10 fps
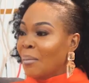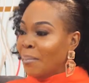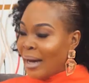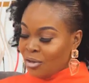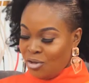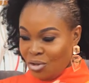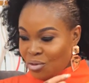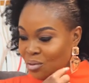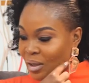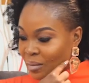Back to
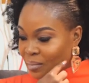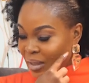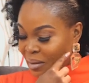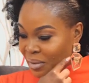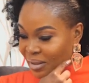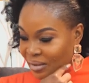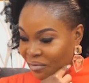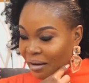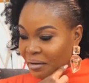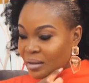you, Ima Steve
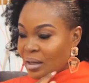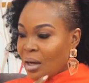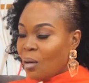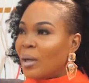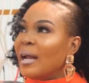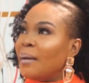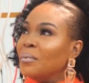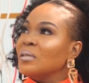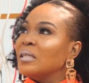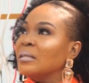Harris. What
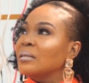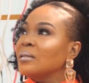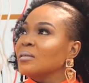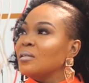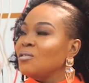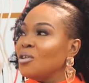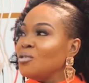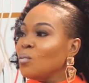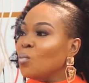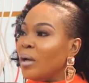happens in the situation